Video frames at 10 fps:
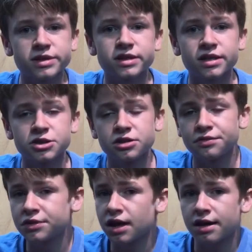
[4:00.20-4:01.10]
section
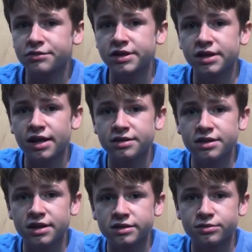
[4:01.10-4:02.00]
if you have any
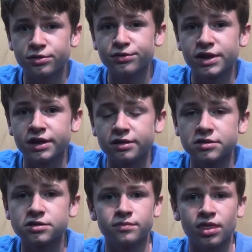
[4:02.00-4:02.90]
ideas for
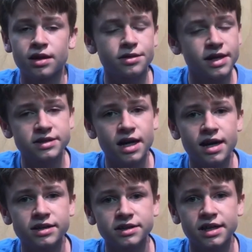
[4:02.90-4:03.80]
videos. Thanks
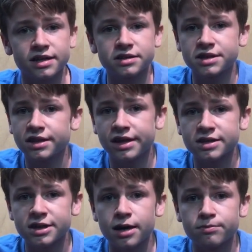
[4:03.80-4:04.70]
guys, and see you
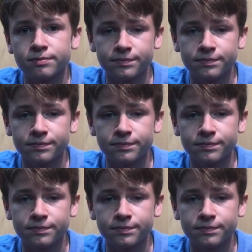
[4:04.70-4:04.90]
next time.